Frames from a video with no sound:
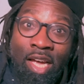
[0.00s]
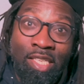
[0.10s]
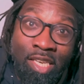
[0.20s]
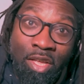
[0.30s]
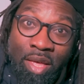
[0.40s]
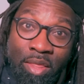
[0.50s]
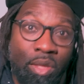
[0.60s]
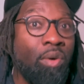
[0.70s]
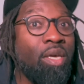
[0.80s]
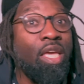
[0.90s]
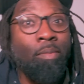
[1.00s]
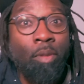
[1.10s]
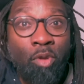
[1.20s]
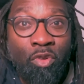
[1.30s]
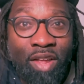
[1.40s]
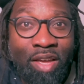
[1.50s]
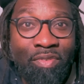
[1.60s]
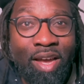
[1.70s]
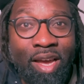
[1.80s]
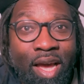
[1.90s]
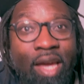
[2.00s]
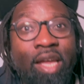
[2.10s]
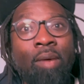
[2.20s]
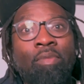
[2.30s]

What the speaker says: Until then though, keep the blue flag flying high and